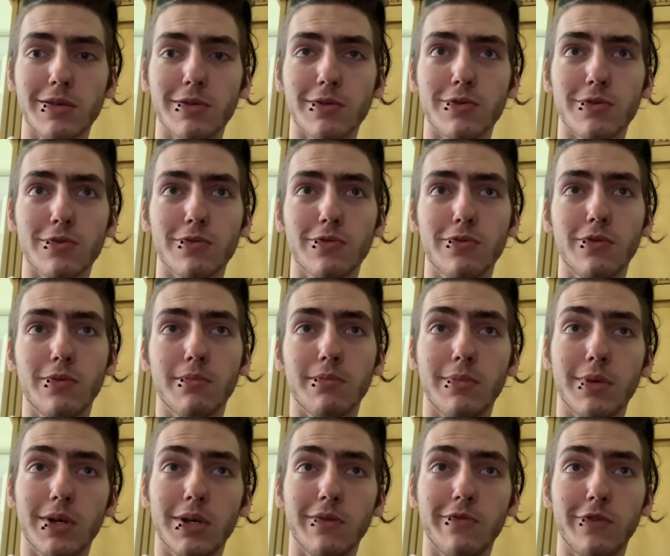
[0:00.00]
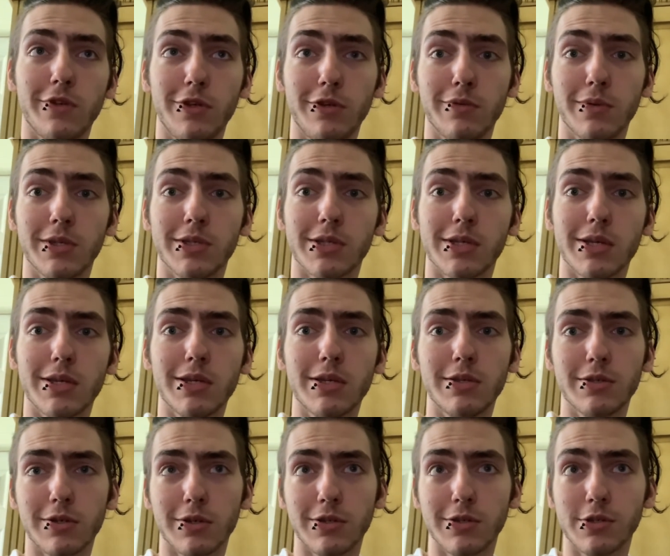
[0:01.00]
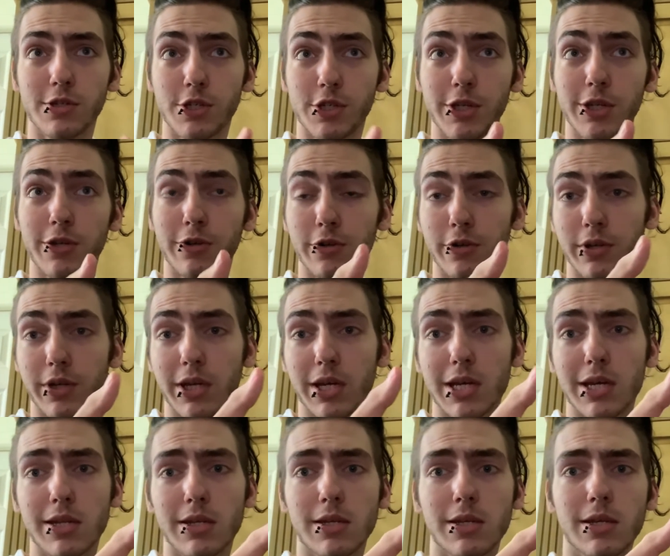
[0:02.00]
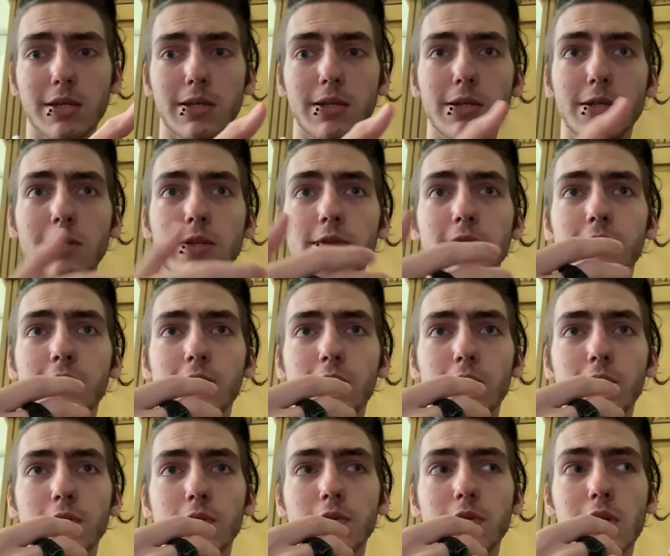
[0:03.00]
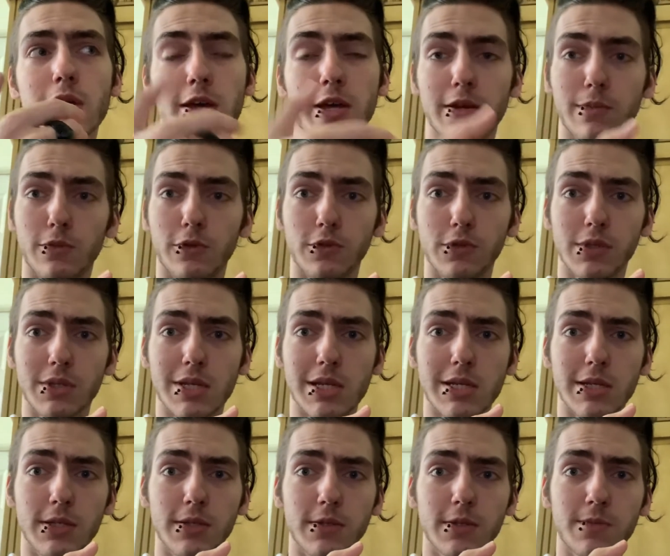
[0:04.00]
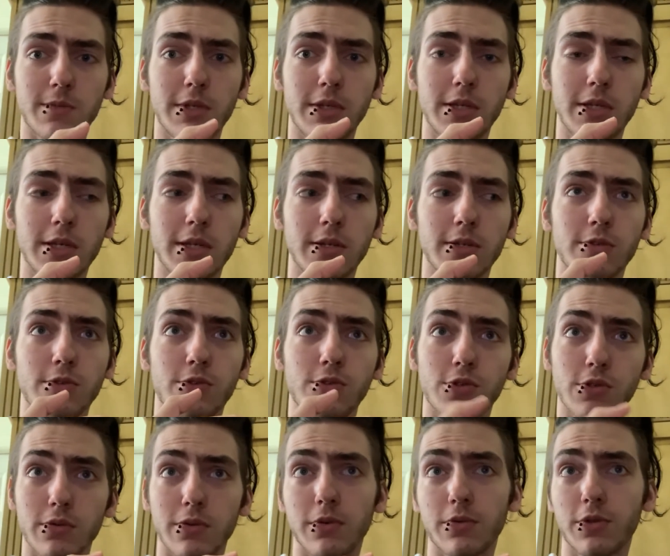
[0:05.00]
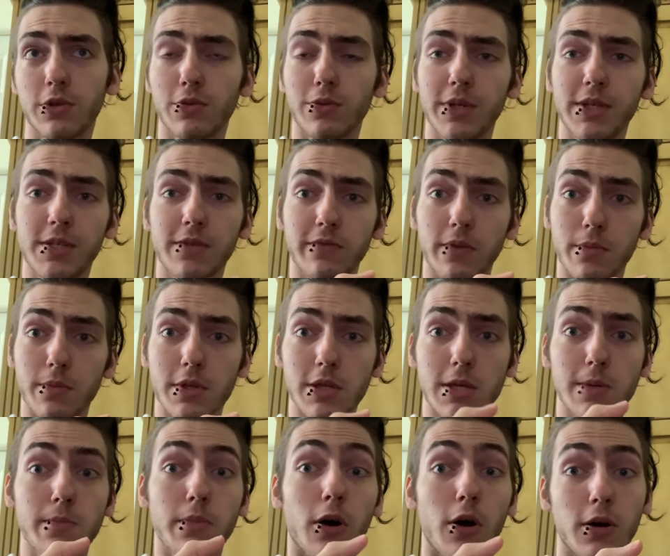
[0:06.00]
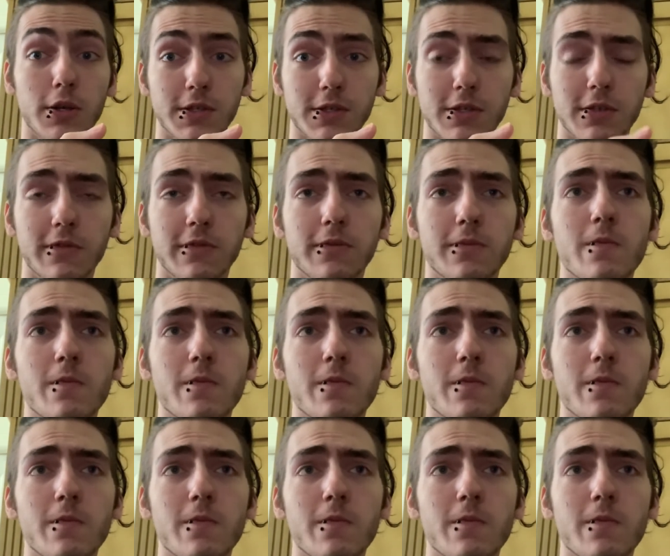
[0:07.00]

So my video essay is on she, her cat, and it's on animals as being 0 degrees of empathy positive.